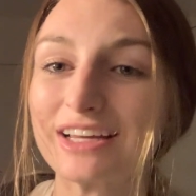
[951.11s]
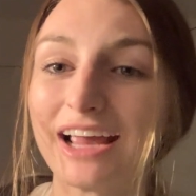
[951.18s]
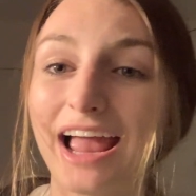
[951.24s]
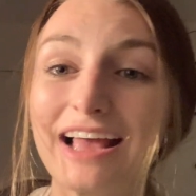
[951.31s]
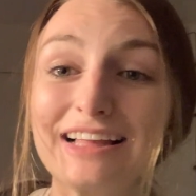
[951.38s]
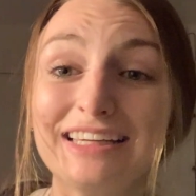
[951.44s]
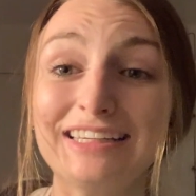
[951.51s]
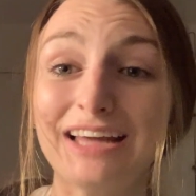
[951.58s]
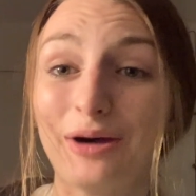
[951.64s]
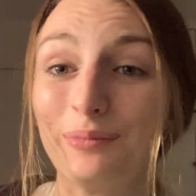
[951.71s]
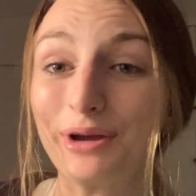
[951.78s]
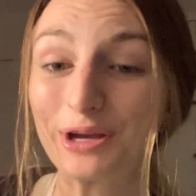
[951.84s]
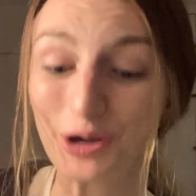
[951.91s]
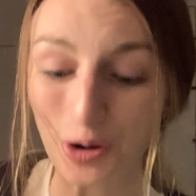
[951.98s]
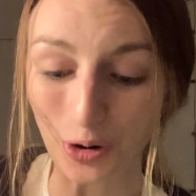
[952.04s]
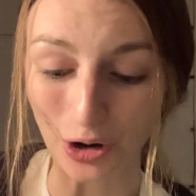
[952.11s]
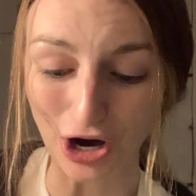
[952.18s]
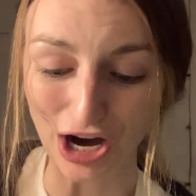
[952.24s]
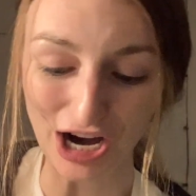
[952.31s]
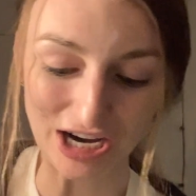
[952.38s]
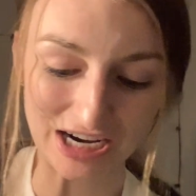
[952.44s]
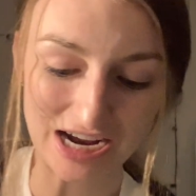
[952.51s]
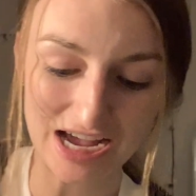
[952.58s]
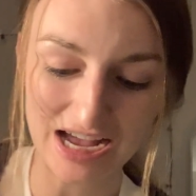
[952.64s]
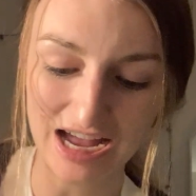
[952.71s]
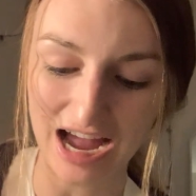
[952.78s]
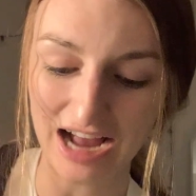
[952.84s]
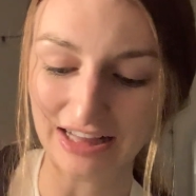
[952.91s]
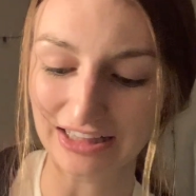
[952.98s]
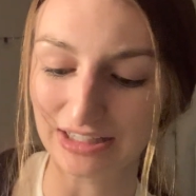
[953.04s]
Like I cleaned out my car,
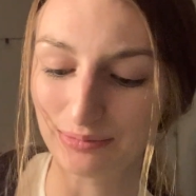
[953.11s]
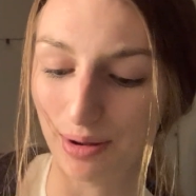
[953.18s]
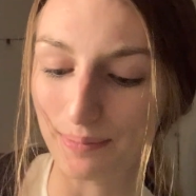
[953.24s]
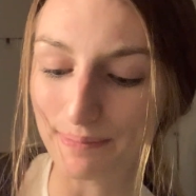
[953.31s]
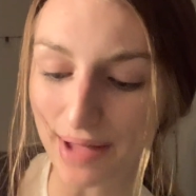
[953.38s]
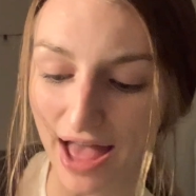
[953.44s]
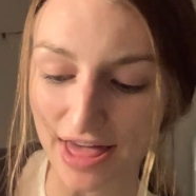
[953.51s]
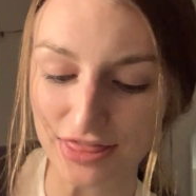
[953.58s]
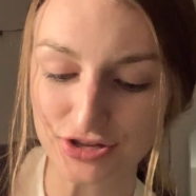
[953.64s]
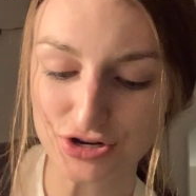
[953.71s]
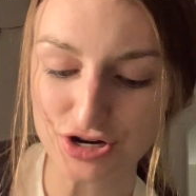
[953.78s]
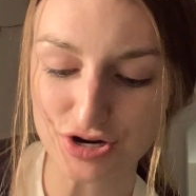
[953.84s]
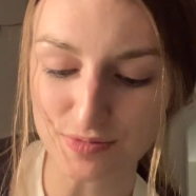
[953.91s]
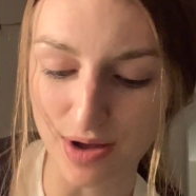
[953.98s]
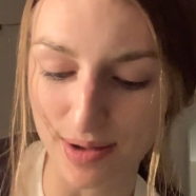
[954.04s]
I cleaned my bathroom,